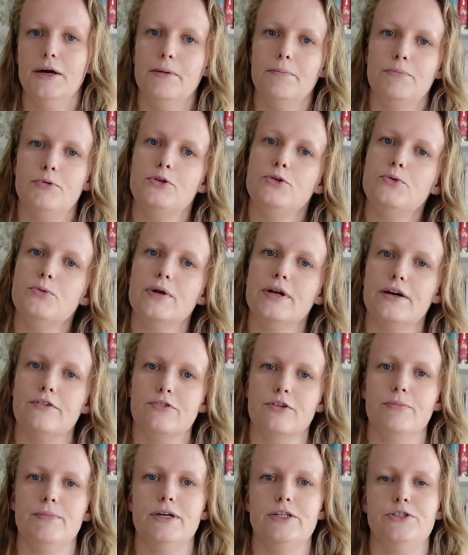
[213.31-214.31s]
But do
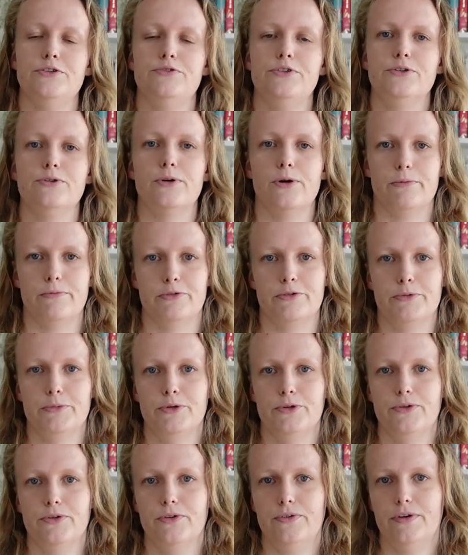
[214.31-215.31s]
whatever makes you feel
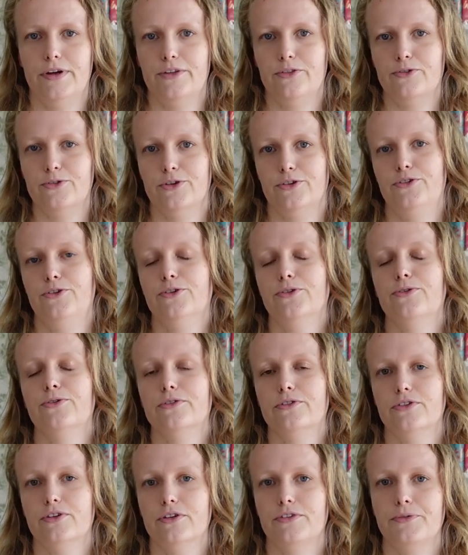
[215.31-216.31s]
comfortable and trust your
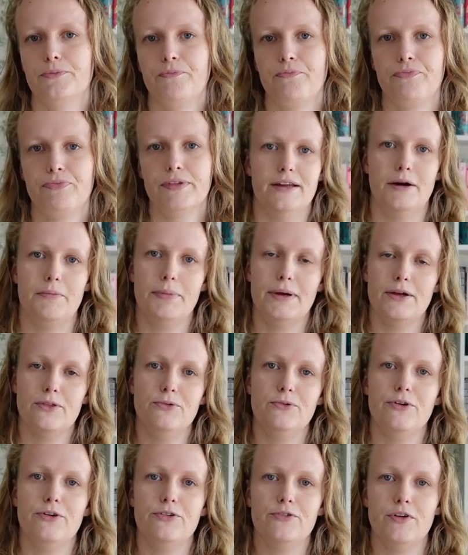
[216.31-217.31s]
corset. Now back
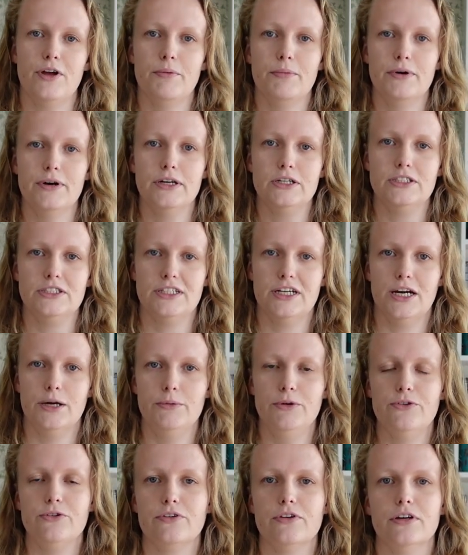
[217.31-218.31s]
to those fabrics.
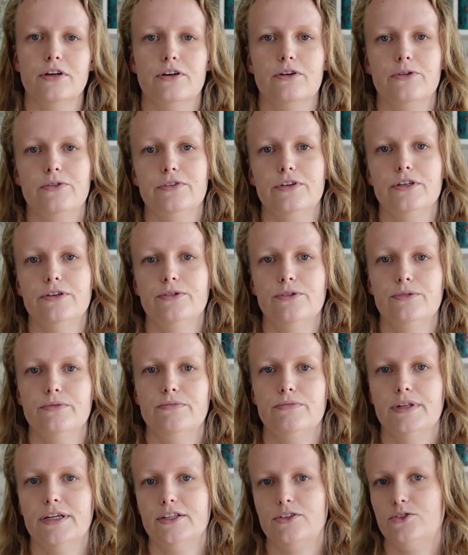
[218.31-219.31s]
I'm using a coutil.
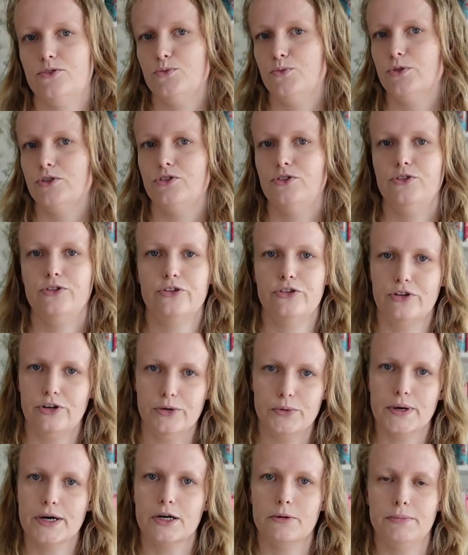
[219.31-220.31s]
That's what's usually
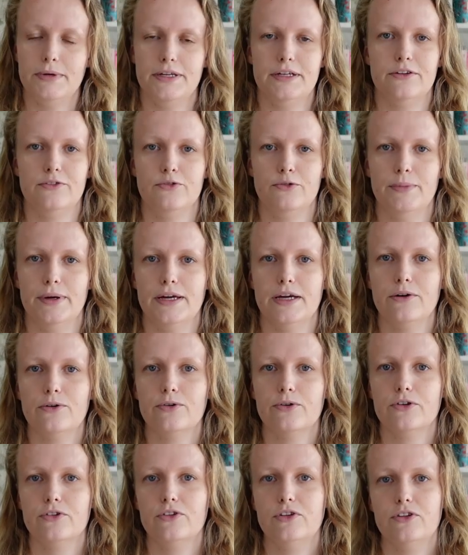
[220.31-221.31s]
recommended for making
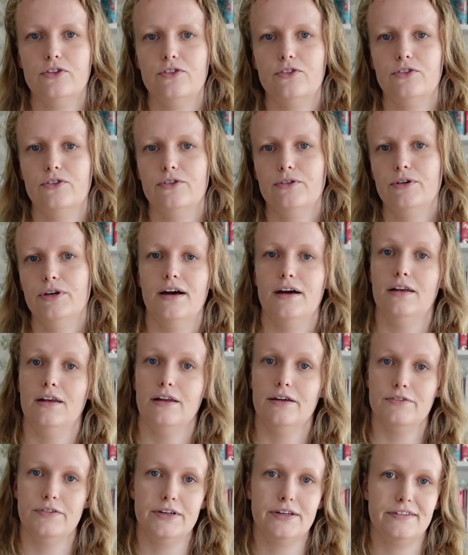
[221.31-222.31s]
corsets. I
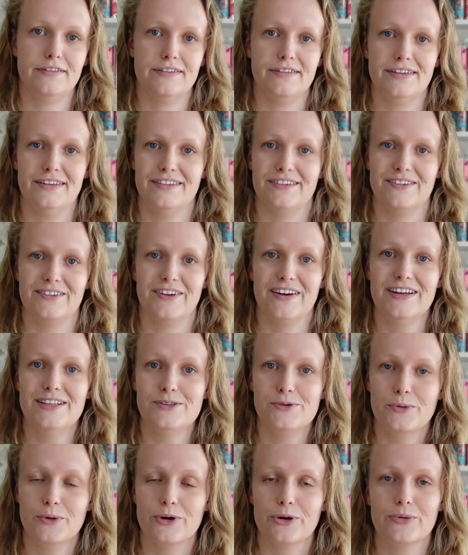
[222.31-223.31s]
love it. It's great
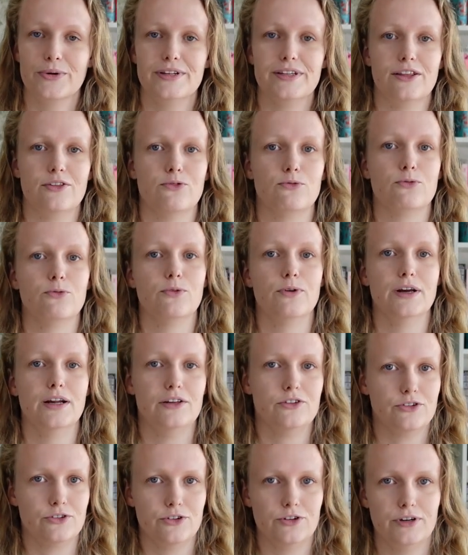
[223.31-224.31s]
to work with. It's really
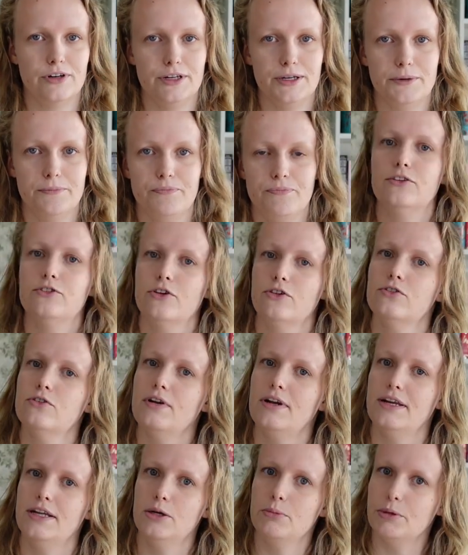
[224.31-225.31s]
sturdy. It's also a
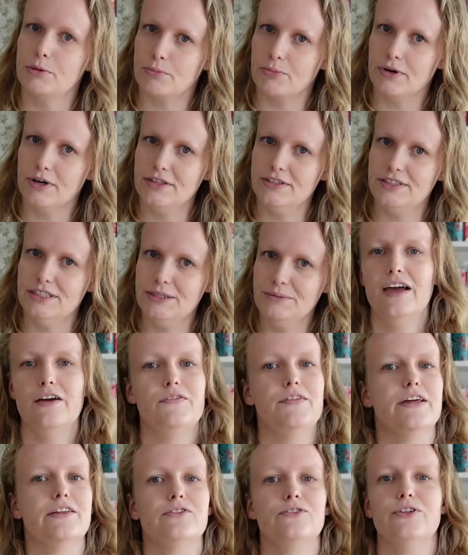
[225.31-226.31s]
little bit pricey.
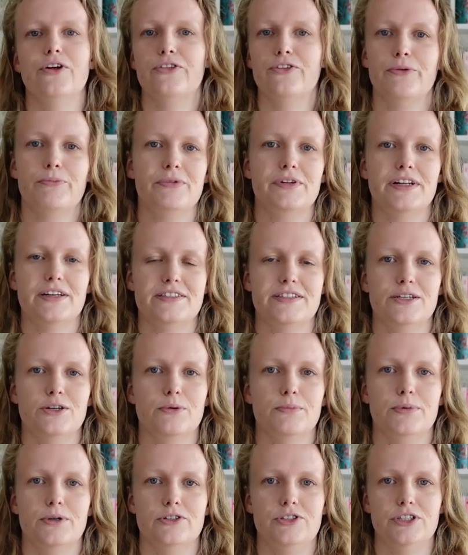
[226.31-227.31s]
If that's not something that's in
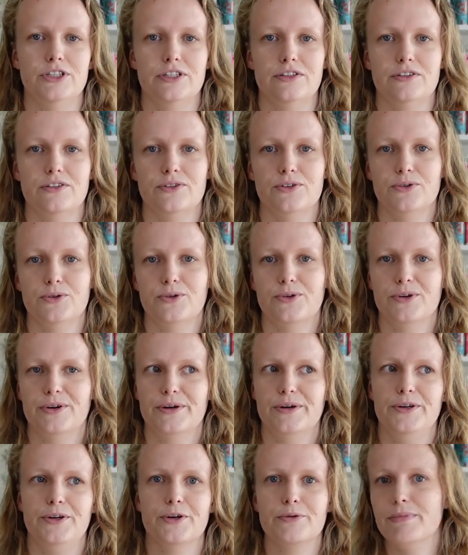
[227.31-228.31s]
your budget,
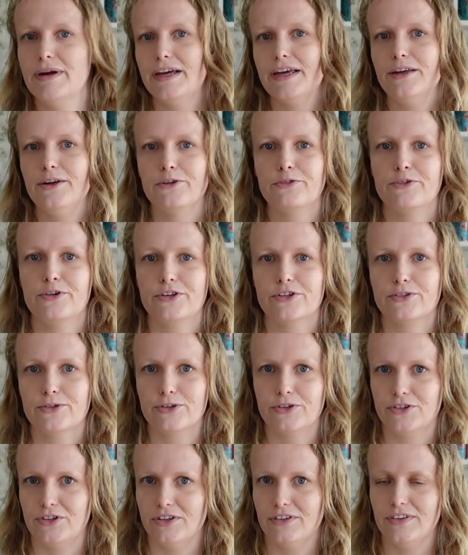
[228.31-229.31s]
or you're making your first
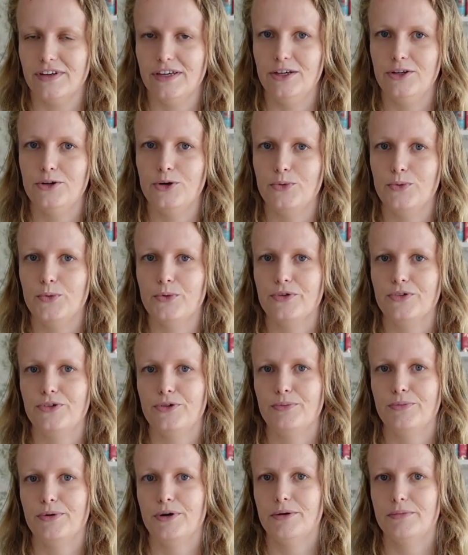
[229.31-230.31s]
corset and you don't want
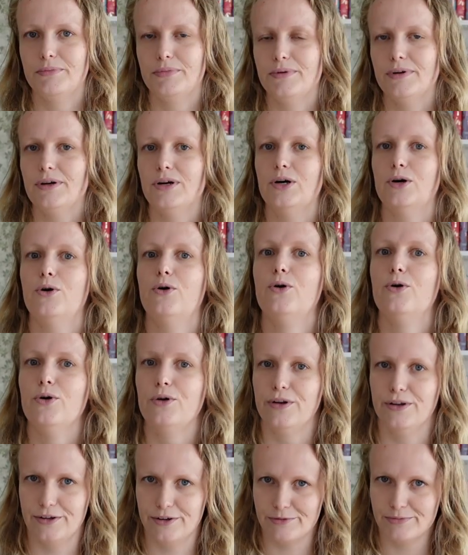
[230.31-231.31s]
to pump a
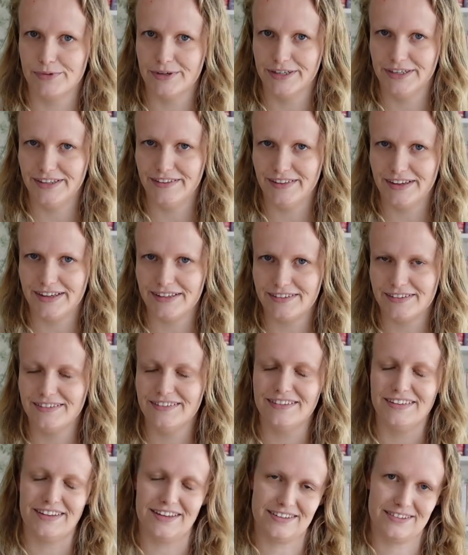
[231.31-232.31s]
whole lot of money in that,
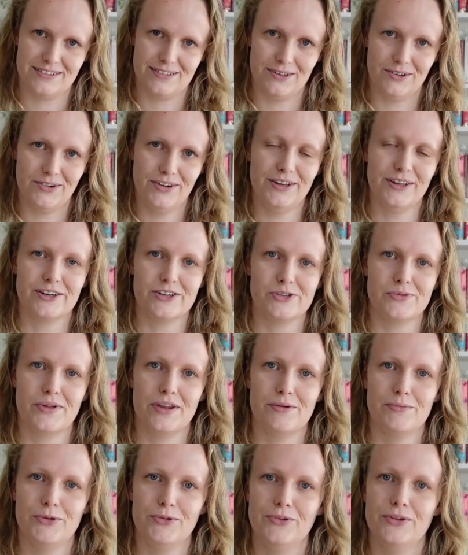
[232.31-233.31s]
that's totally
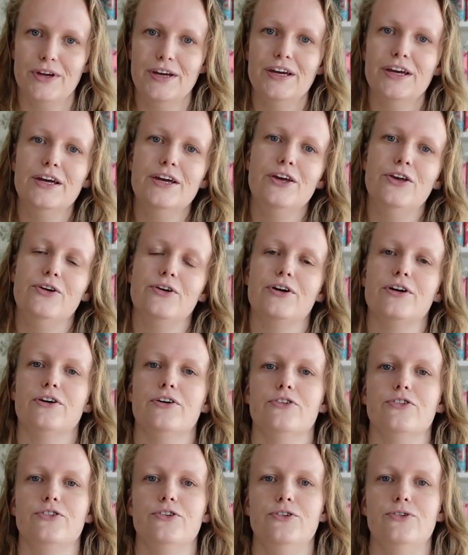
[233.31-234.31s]
understandable. You can
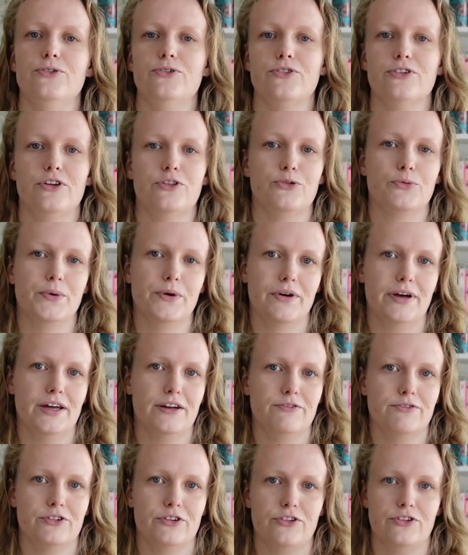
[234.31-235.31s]
also use a twill
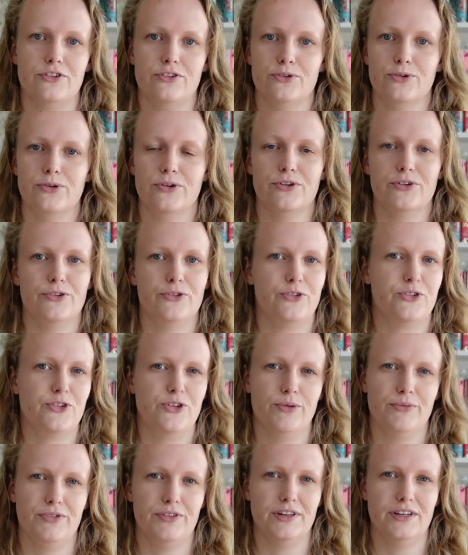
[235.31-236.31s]
canvas or
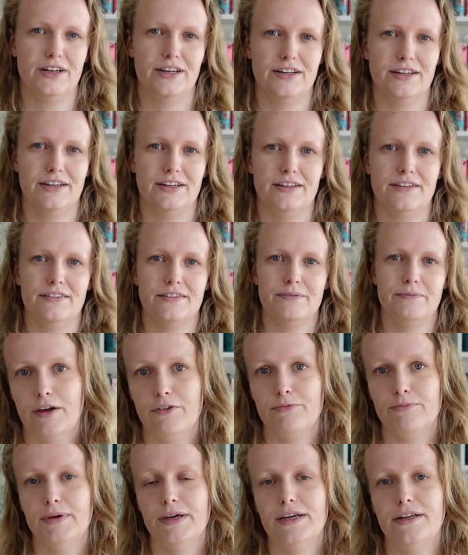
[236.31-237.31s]
something like that.
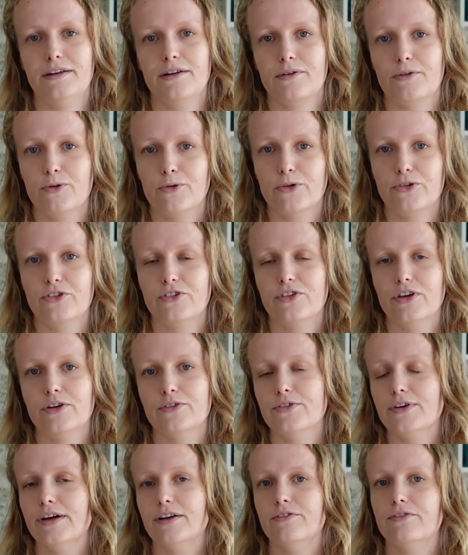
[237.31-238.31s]
I've made corsets out
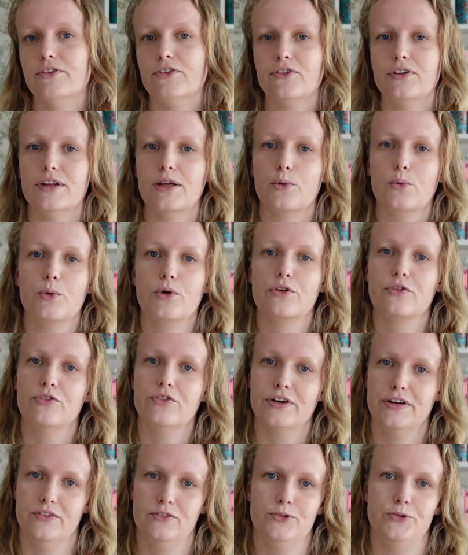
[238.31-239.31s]
of canvas and that worked
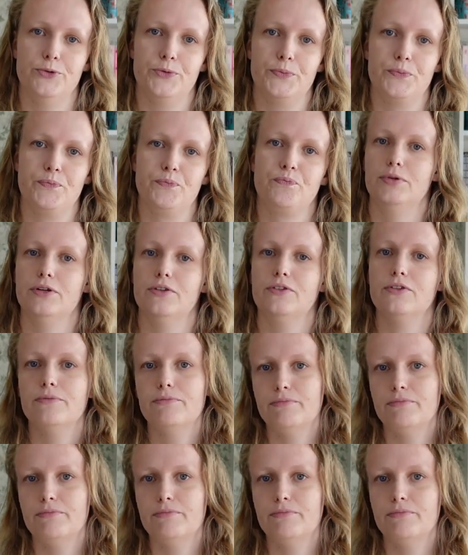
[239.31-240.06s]
fine too. But